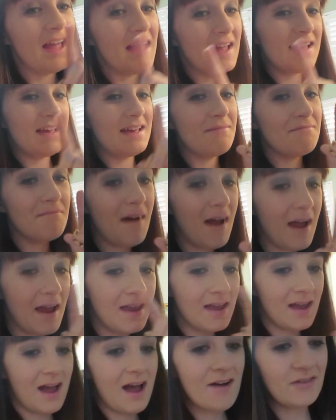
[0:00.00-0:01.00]
He
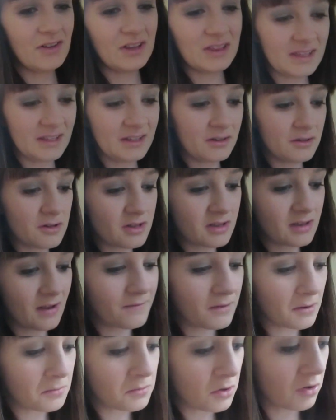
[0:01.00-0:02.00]
might have a little
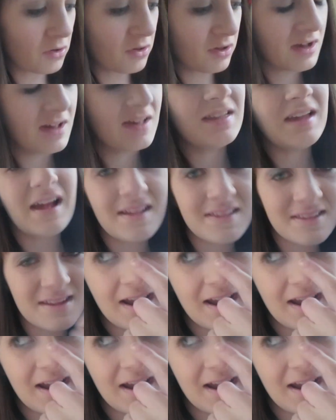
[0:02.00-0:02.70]
stuffed up nose because last